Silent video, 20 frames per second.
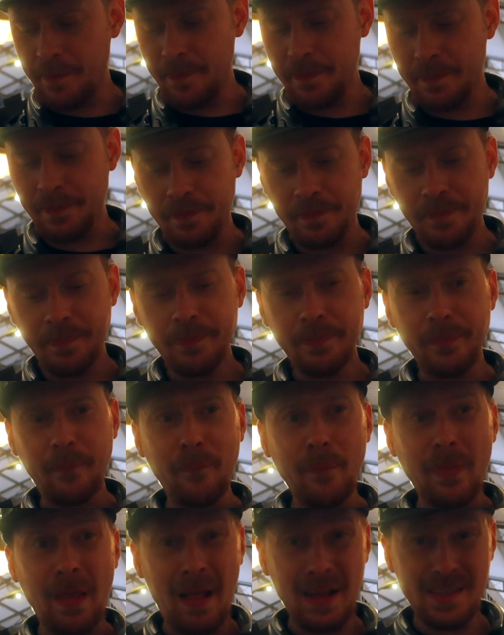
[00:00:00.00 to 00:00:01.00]
I'll try
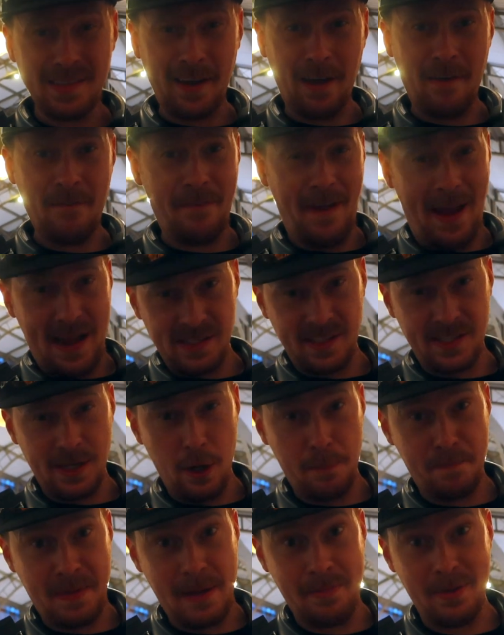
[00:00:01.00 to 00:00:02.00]
it. It's like a
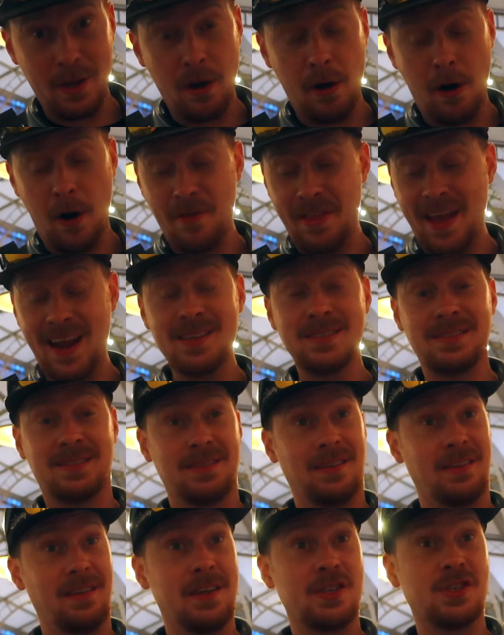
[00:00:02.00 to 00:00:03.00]
fancier PBR. That is
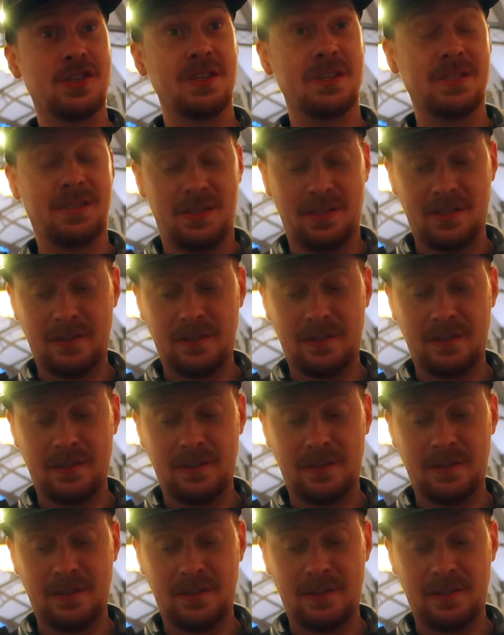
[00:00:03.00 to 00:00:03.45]
delicious.